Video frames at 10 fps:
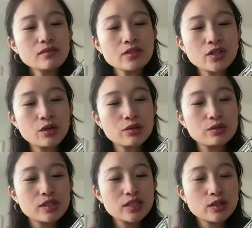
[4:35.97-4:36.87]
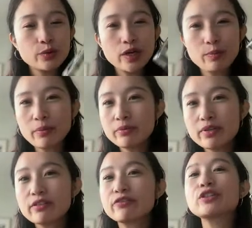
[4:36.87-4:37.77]
So we are probably
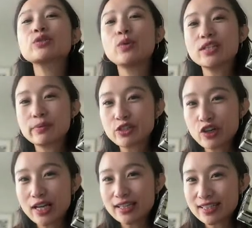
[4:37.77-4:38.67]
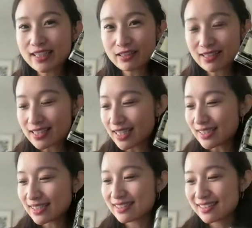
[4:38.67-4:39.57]
the first one to be trying it here in the
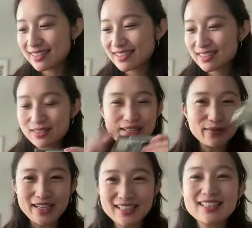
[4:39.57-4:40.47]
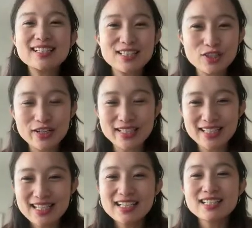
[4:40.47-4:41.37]
States. So anyway, let's get started.
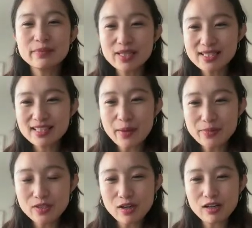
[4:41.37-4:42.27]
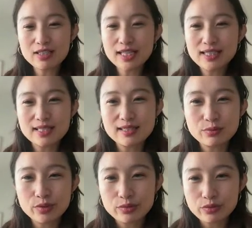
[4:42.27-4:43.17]
Some of the steps are like this.
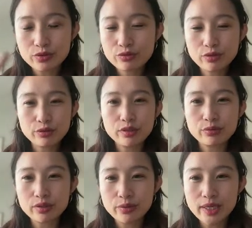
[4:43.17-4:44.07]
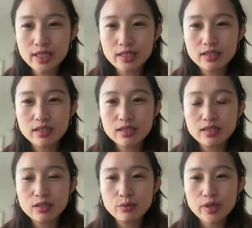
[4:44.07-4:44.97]
We'll scroll through it real quick.
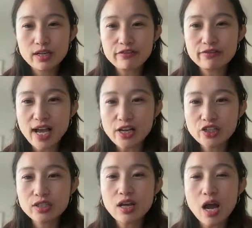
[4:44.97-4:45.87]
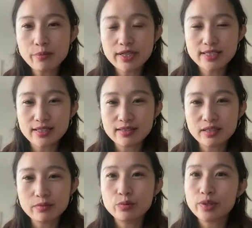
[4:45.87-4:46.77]
We're going to flash the operating
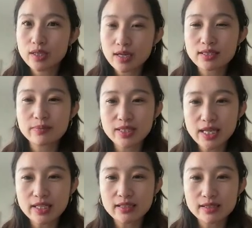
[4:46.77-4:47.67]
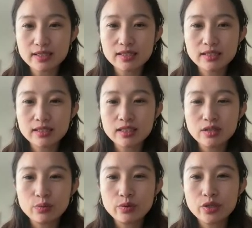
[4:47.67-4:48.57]
system with custom settings.
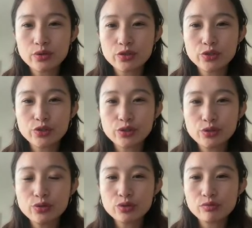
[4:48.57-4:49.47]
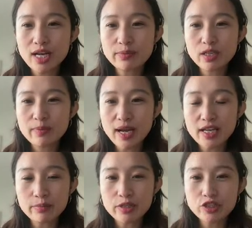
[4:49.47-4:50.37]
We're going to use Raspberry Pi
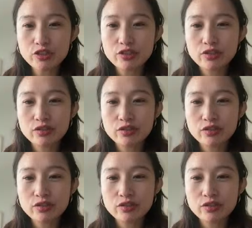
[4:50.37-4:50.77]
Imager.